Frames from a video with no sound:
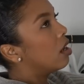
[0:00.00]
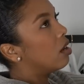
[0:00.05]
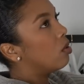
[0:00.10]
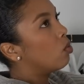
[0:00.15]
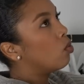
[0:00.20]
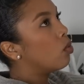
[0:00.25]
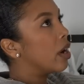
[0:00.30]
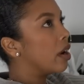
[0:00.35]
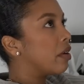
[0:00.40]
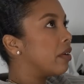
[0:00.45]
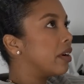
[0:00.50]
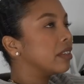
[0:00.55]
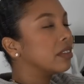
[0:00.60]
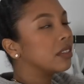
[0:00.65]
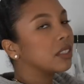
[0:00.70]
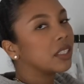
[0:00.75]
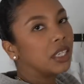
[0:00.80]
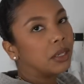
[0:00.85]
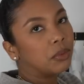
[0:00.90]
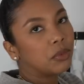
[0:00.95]
wearing the
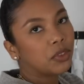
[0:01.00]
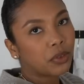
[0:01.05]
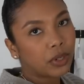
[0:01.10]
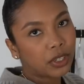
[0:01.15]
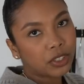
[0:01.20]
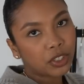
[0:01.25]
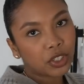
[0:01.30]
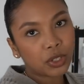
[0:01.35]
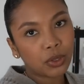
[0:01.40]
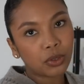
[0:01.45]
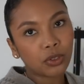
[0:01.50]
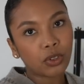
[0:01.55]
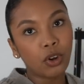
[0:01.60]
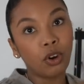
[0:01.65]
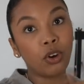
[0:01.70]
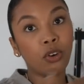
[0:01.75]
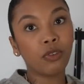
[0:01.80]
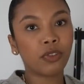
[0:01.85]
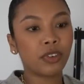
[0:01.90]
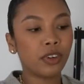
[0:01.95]
same trench coat
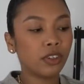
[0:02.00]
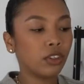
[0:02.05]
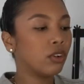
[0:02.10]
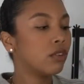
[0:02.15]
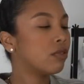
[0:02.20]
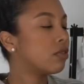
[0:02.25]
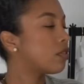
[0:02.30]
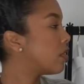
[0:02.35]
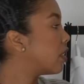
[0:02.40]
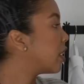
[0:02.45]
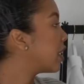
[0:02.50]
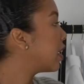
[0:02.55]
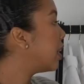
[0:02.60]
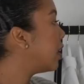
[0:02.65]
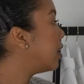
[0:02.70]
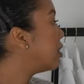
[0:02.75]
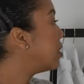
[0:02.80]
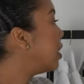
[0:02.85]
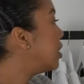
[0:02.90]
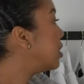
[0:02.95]
over and over
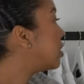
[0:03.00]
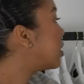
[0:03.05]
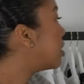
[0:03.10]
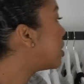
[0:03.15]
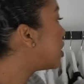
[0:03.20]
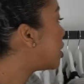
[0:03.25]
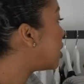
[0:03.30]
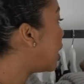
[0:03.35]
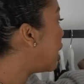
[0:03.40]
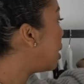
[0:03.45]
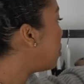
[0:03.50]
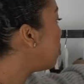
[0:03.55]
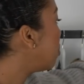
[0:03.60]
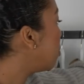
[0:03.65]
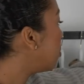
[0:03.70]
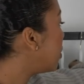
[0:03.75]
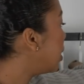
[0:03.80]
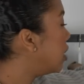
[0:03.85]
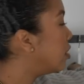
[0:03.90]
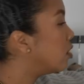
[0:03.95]
again. It's the same
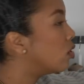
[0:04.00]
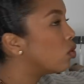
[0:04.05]
in the